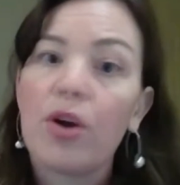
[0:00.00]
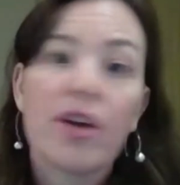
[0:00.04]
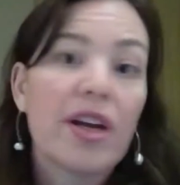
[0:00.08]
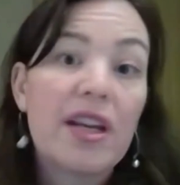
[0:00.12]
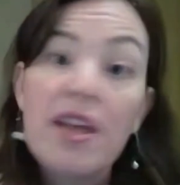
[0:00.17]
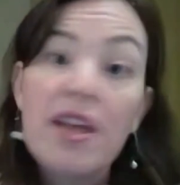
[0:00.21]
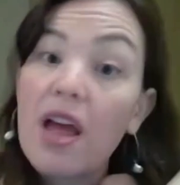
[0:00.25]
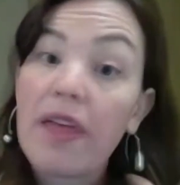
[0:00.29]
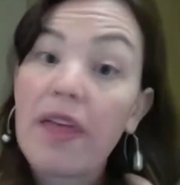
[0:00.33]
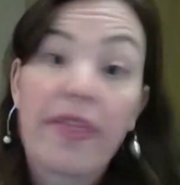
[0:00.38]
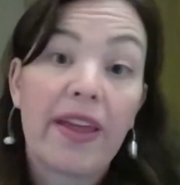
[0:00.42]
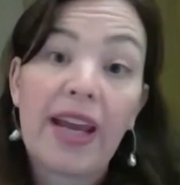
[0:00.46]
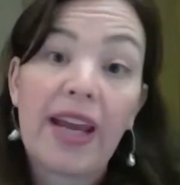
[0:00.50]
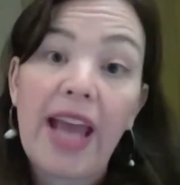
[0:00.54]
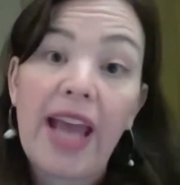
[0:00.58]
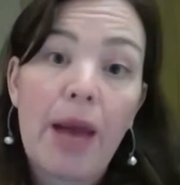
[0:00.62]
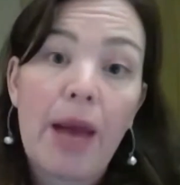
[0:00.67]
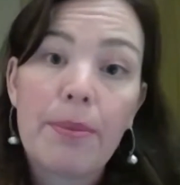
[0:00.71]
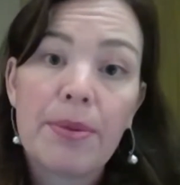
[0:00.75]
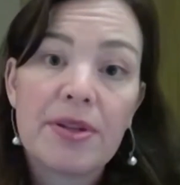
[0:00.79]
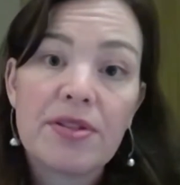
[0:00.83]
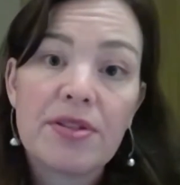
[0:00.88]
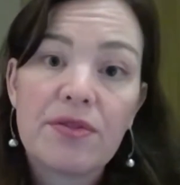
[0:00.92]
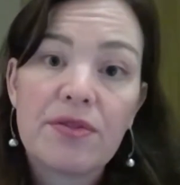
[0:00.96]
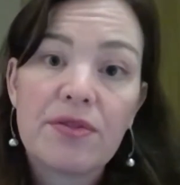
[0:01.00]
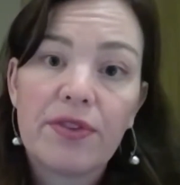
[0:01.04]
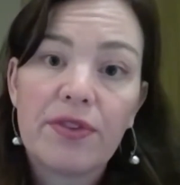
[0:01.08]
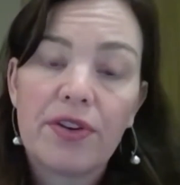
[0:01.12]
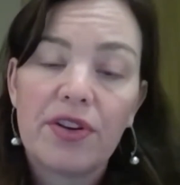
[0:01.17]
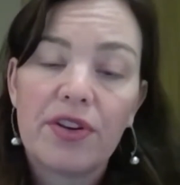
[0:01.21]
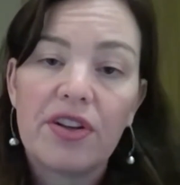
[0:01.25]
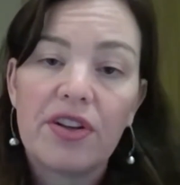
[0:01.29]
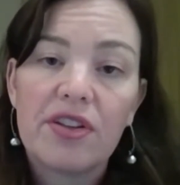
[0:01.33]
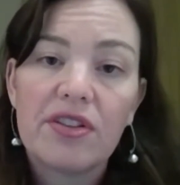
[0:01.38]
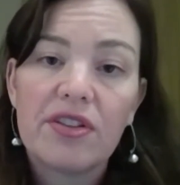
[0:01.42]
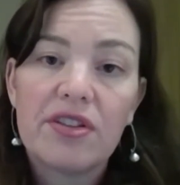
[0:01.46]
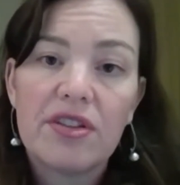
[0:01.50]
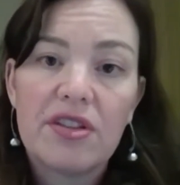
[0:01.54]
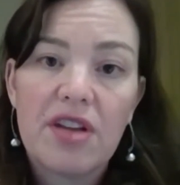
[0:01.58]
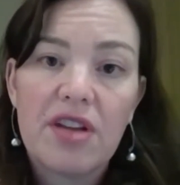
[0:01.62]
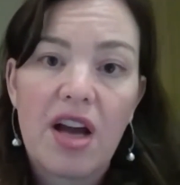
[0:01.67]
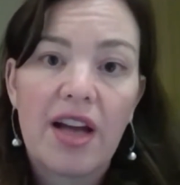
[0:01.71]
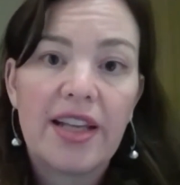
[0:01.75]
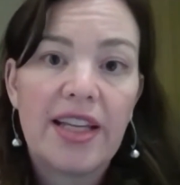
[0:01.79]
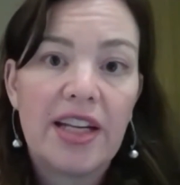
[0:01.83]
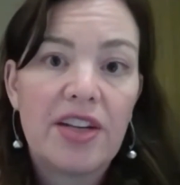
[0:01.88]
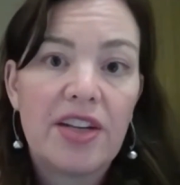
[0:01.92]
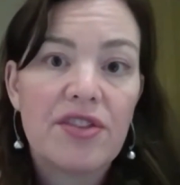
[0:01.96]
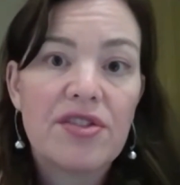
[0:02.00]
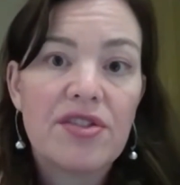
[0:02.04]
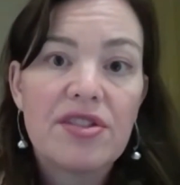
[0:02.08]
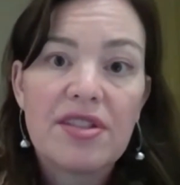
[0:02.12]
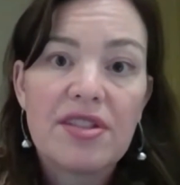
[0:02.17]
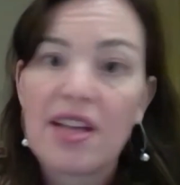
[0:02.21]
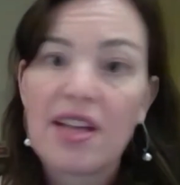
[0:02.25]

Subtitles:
and nothing happened for 9 years.